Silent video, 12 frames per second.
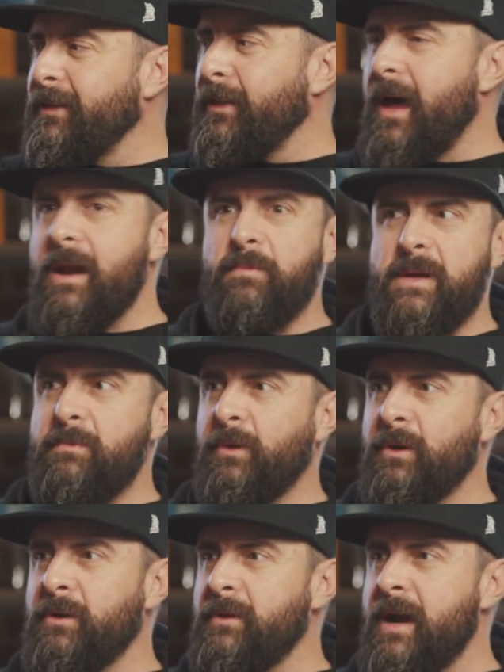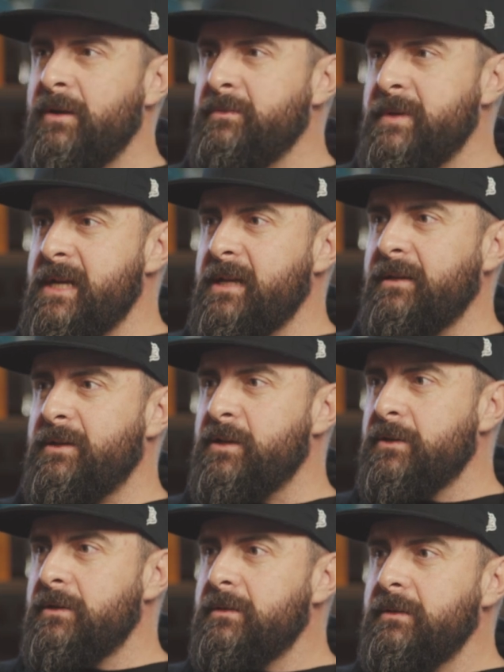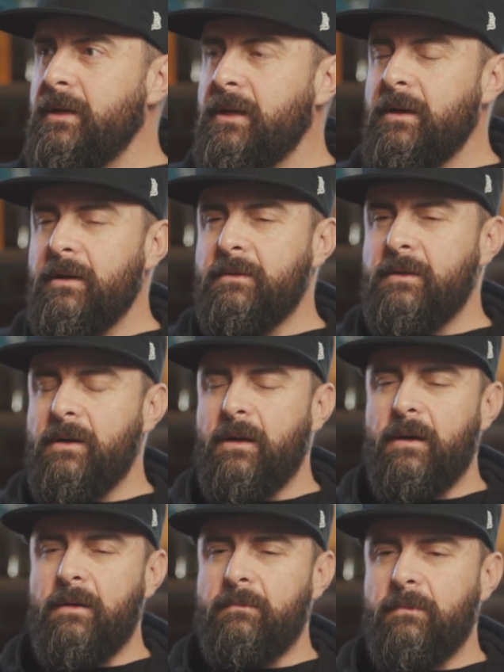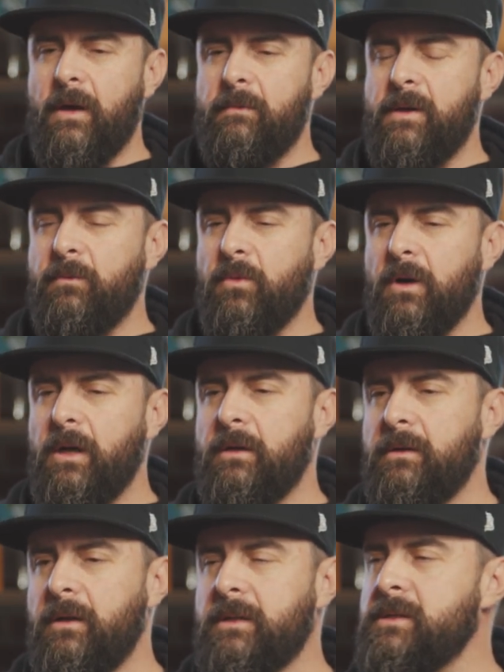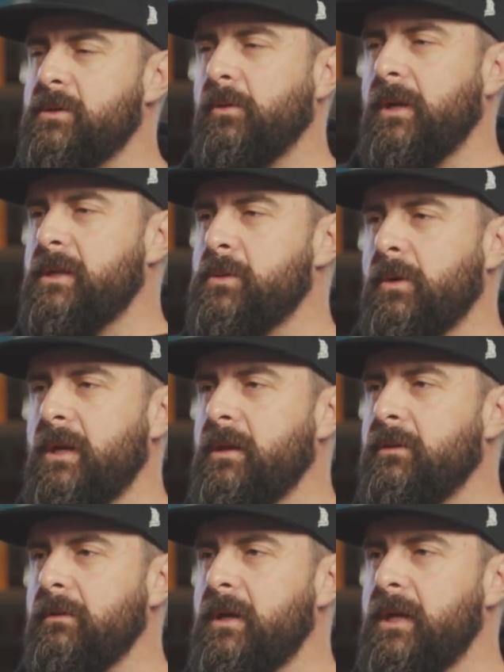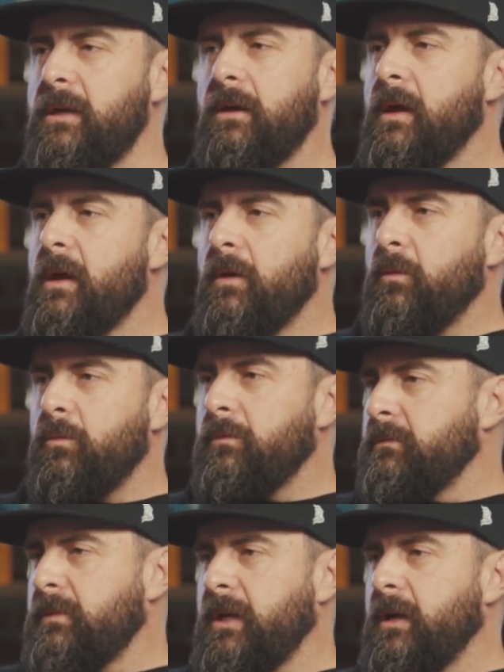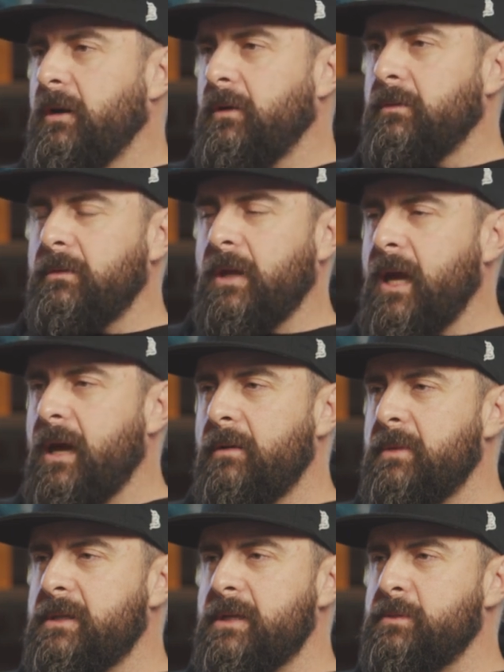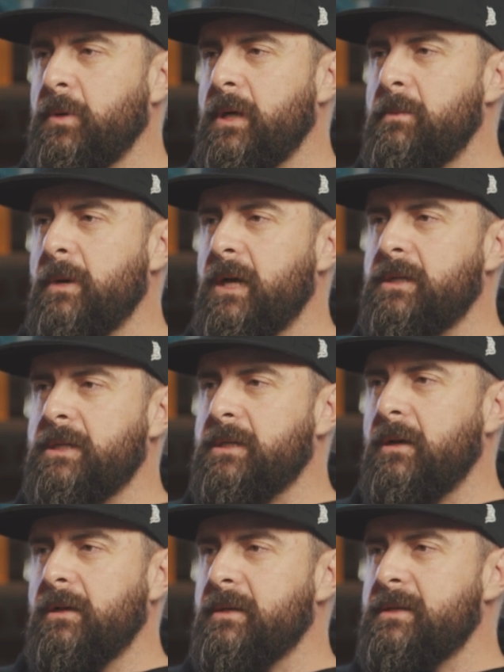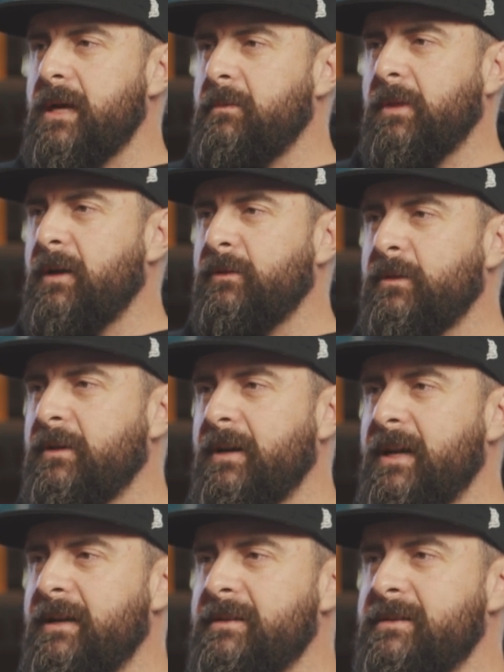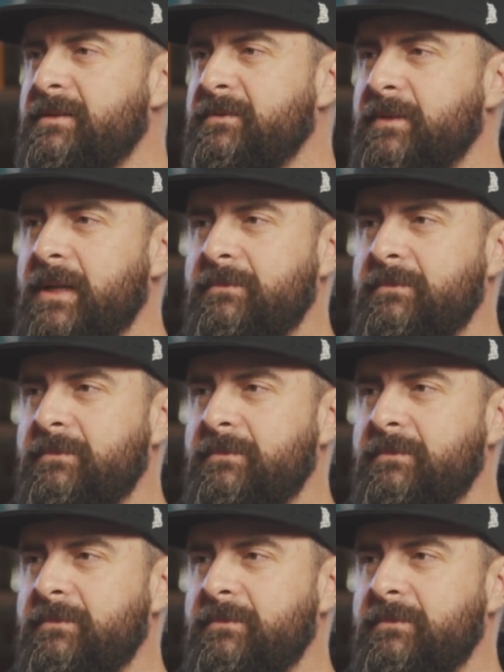a lot of people around me do. Mm-hmm. You know, um, I mean, we're in it's 2023. You know, cannabis is pretty much on the same level as